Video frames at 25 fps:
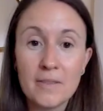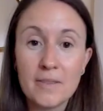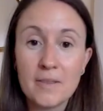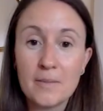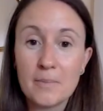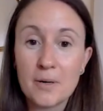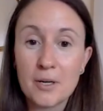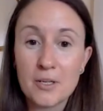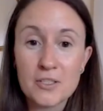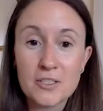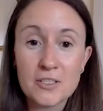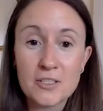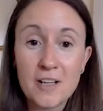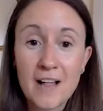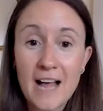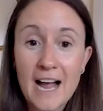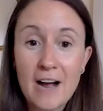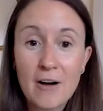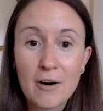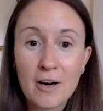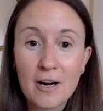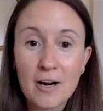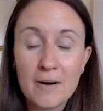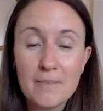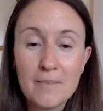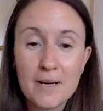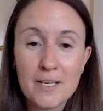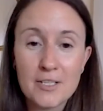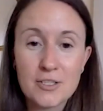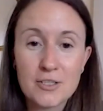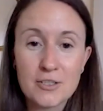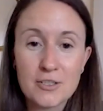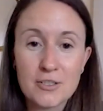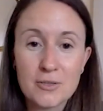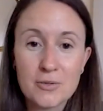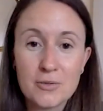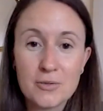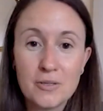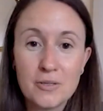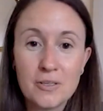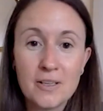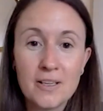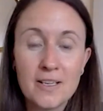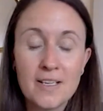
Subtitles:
The personal outcome measure tool